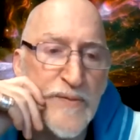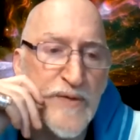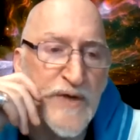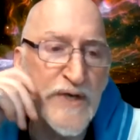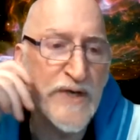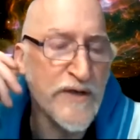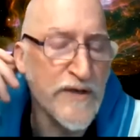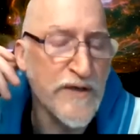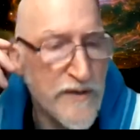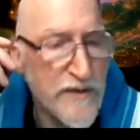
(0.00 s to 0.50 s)
I
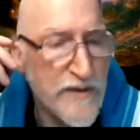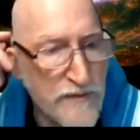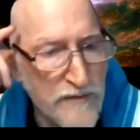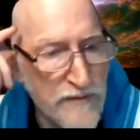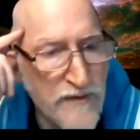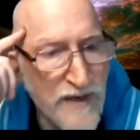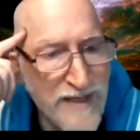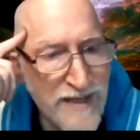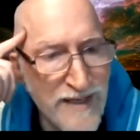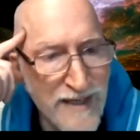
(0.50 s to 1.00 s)
mean, if,
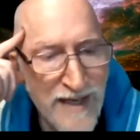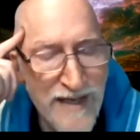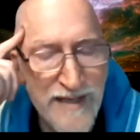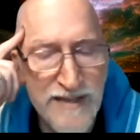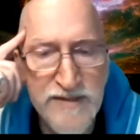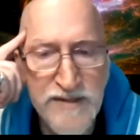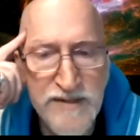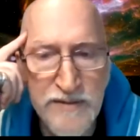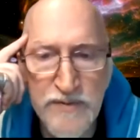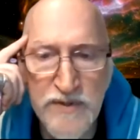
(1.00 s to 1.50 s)
if I can
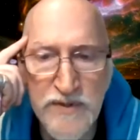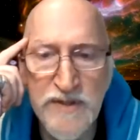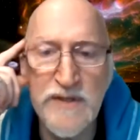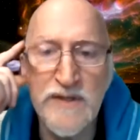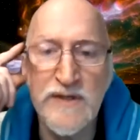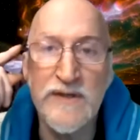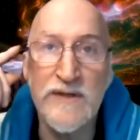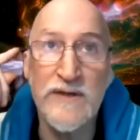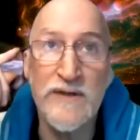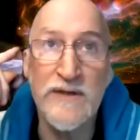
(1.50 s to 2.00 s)
add something
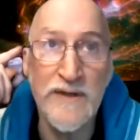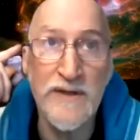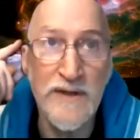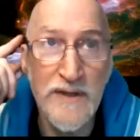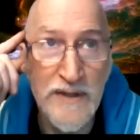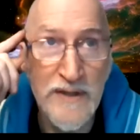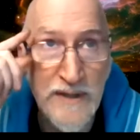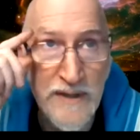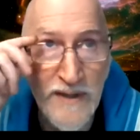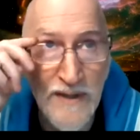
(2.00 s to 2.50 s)
here,
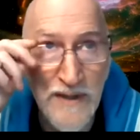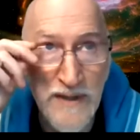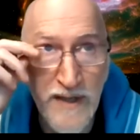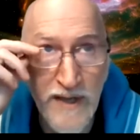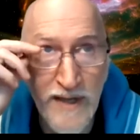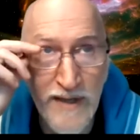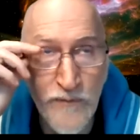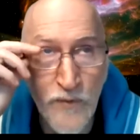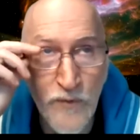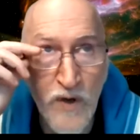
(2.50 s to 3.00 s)

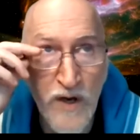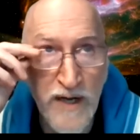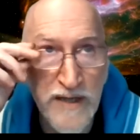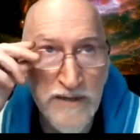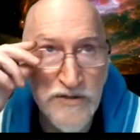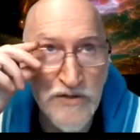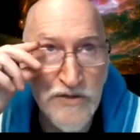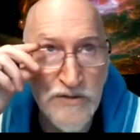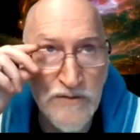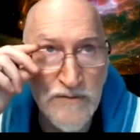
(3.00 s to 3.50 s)
I've
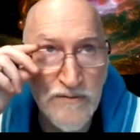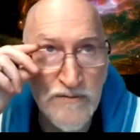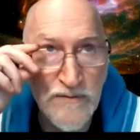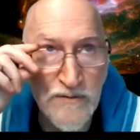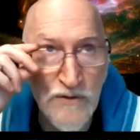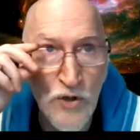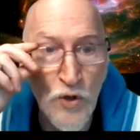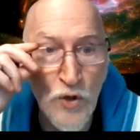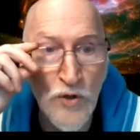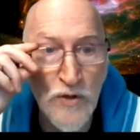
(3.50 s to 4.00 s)
watched
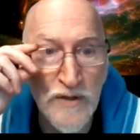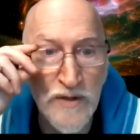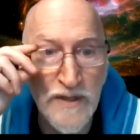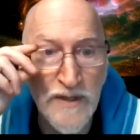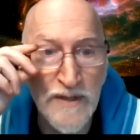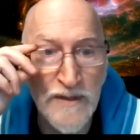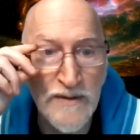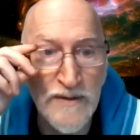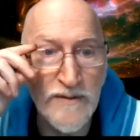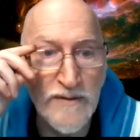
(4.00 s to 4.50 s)

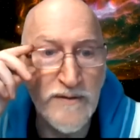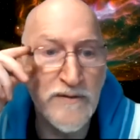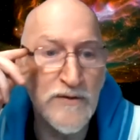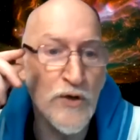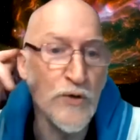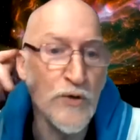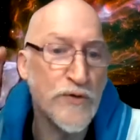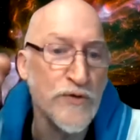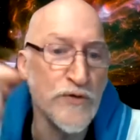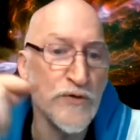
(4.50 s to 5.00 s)
Lori
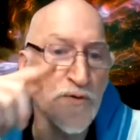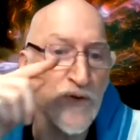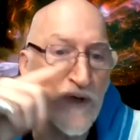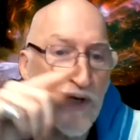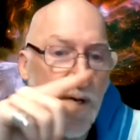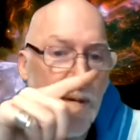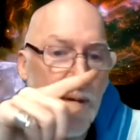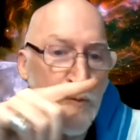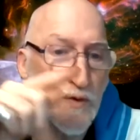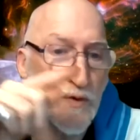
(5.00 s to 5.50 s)
go through a
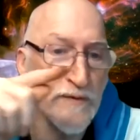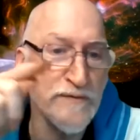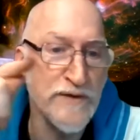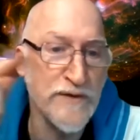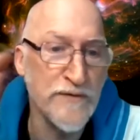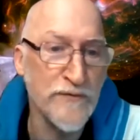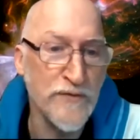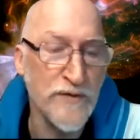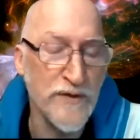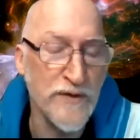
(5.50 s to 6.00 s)
number of
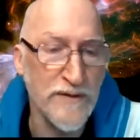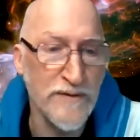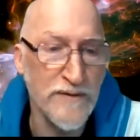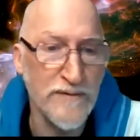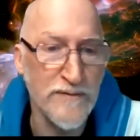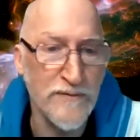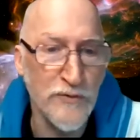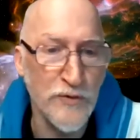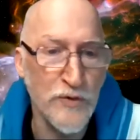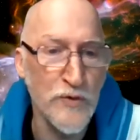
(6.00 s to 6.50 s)
different
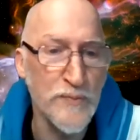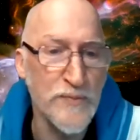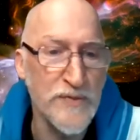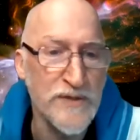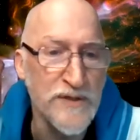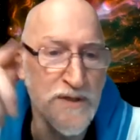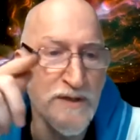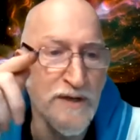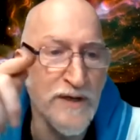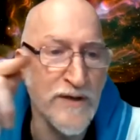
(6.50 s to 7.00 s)
groups
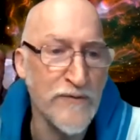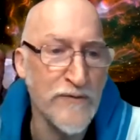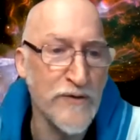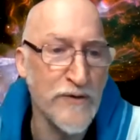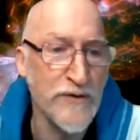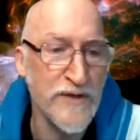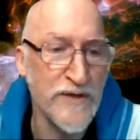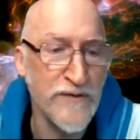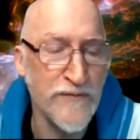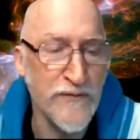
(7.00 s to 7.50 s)
and a number
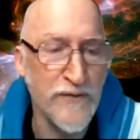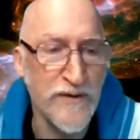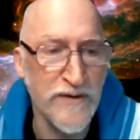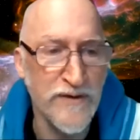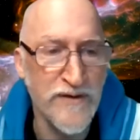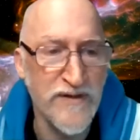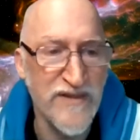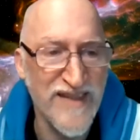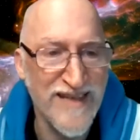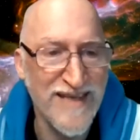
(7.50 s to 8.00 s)
of different
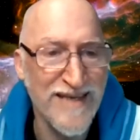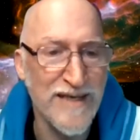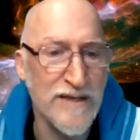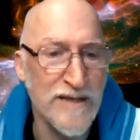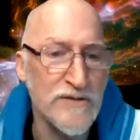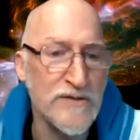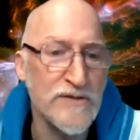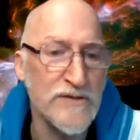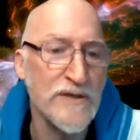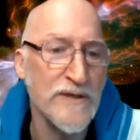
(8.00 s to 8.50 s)

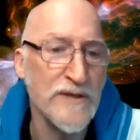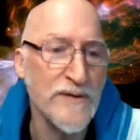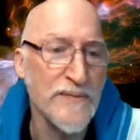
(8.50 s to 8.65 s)
things.